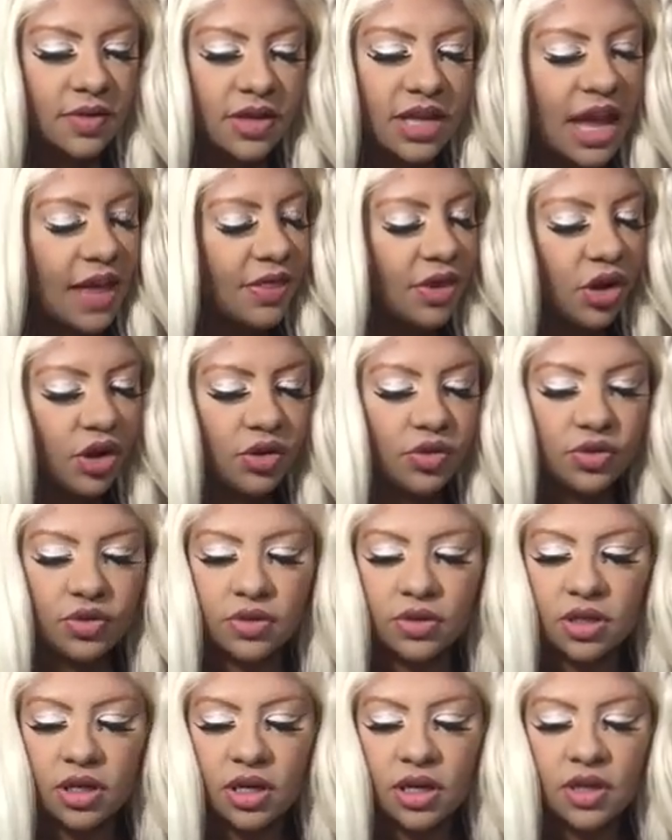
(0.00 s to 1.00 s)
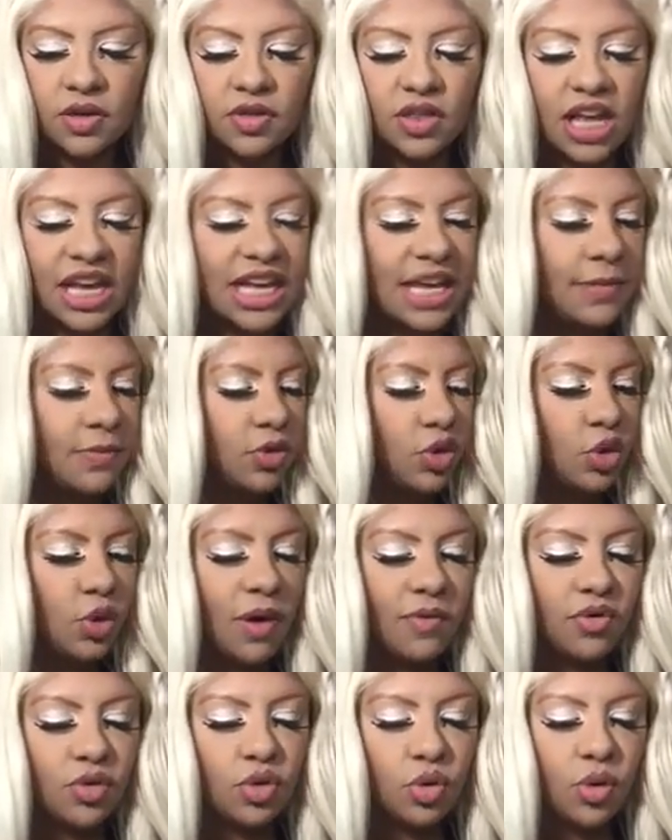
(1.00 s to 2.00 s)
Yeah,
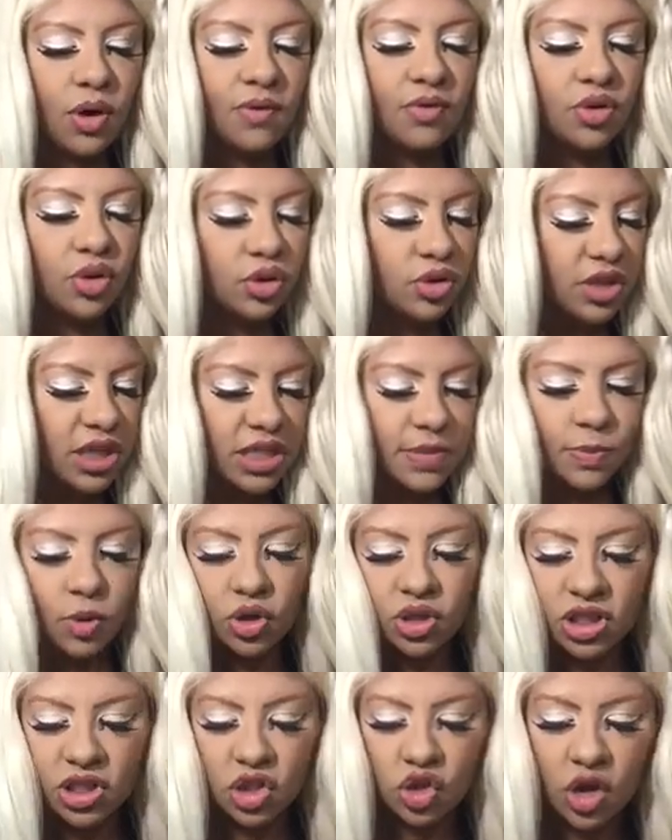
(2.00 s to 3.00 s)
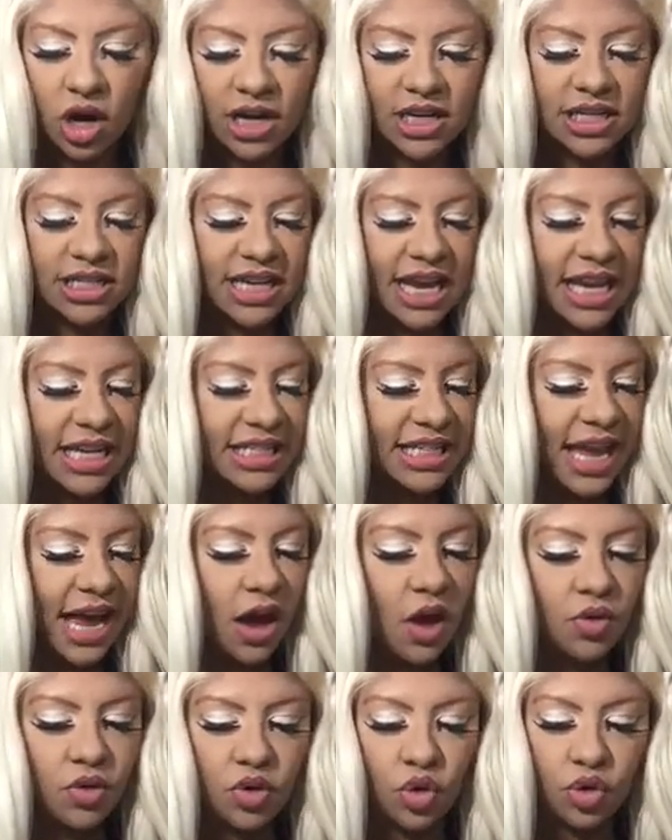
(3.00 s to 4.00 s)
this person's trying to take
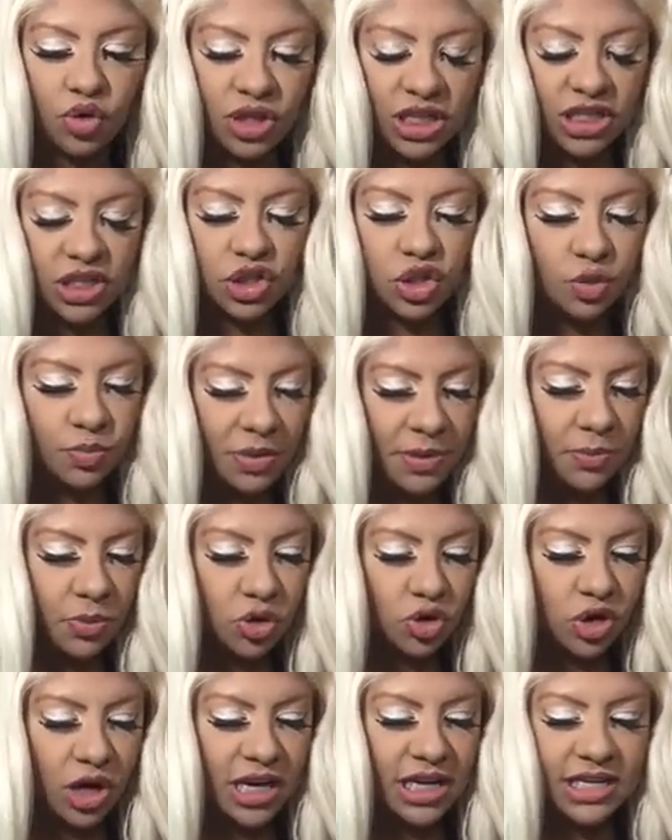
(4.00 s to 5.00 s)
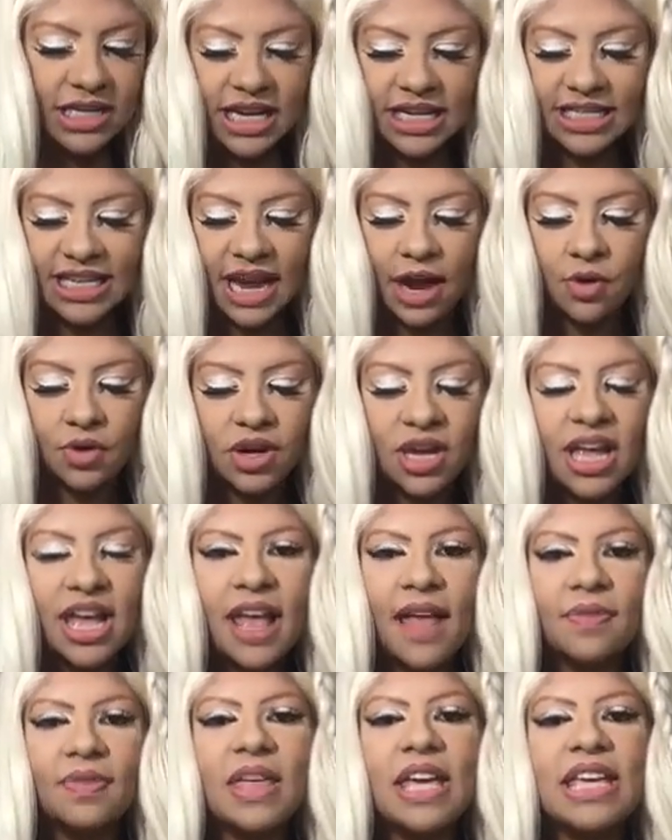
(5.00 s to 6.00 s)
down, or these two people are trying to take down,
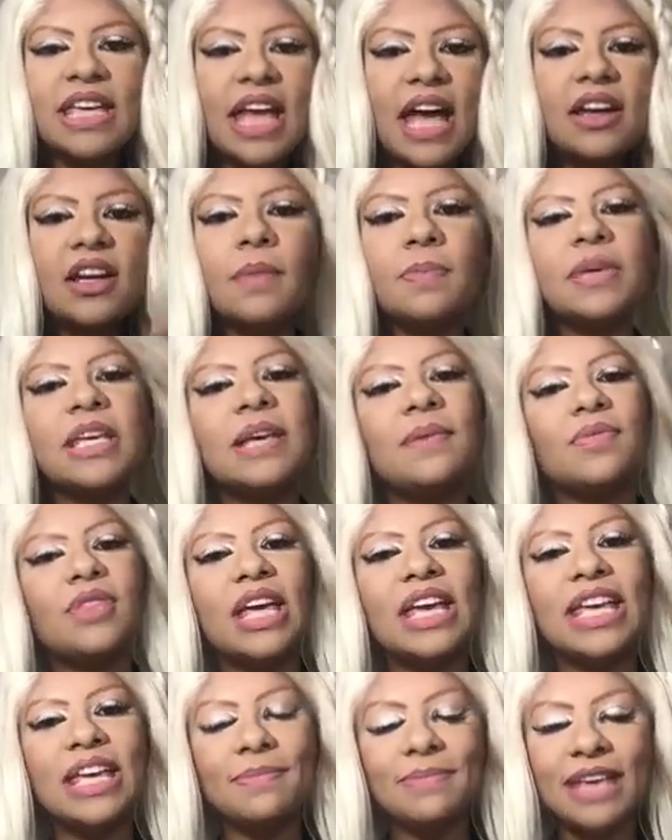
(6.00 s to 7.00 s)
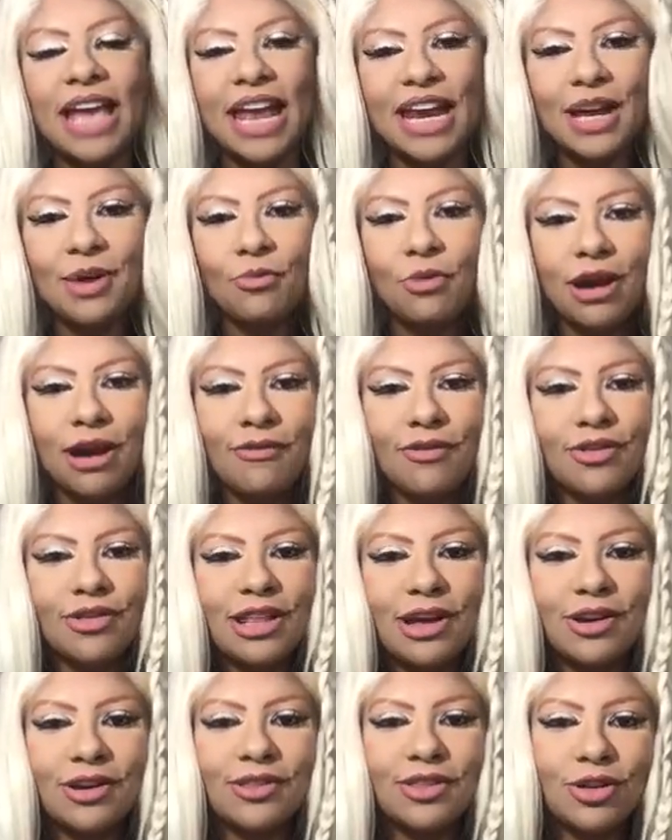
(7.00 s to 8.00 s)
they keep getting whatever
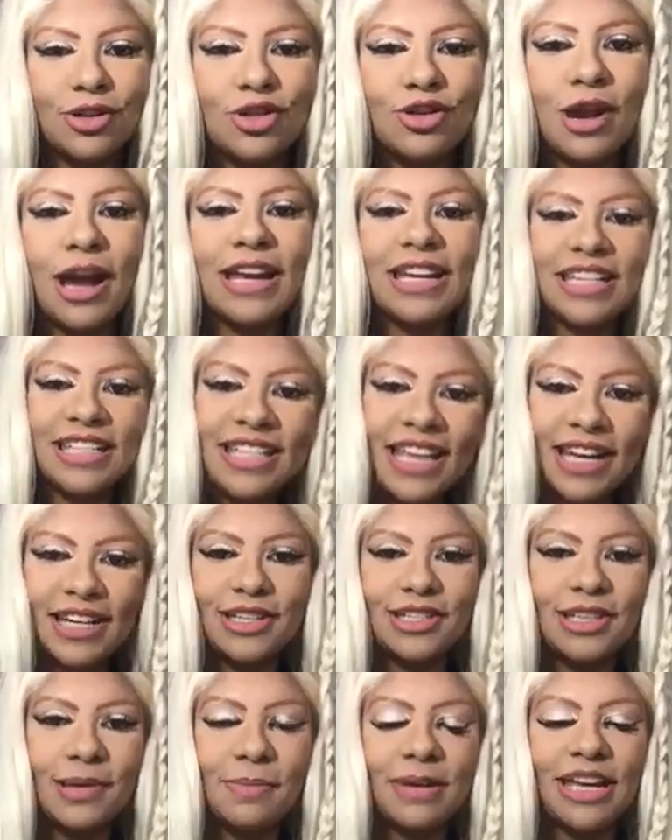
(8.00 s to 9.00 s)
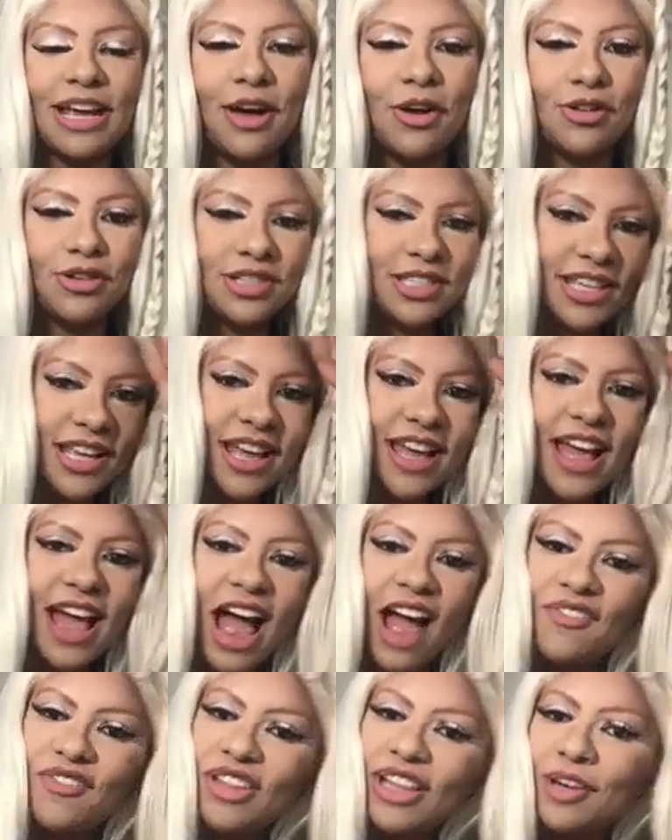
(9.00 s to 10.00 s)
they're trying to send to somebody else.
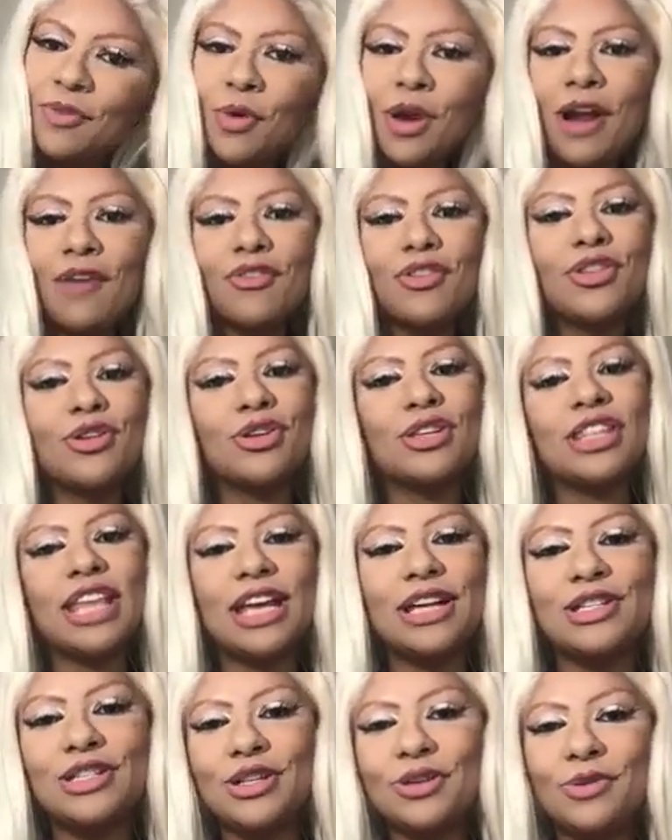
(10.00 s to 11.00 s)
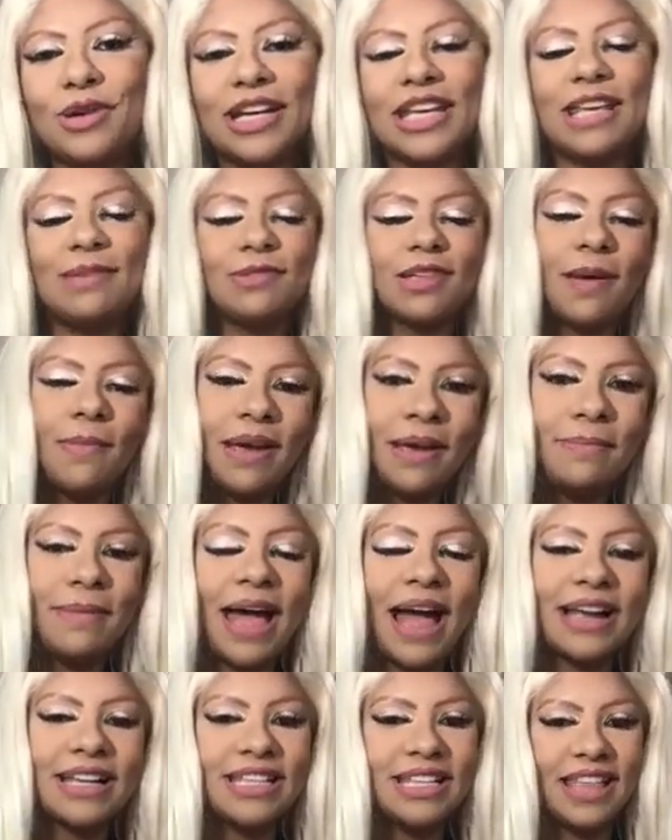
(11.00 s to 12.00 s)
I feel like whatever they do, it keeps coming
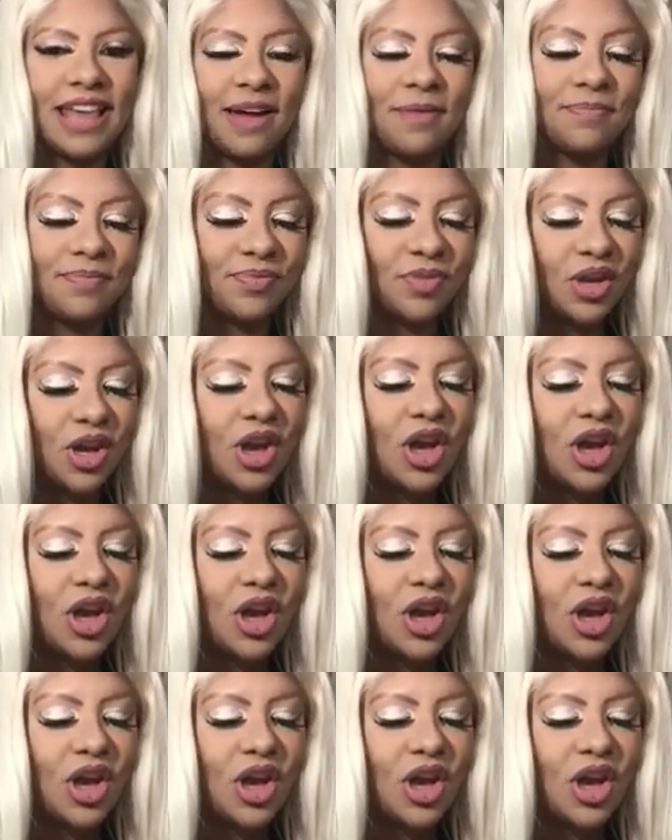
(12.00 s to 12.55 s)
back to them.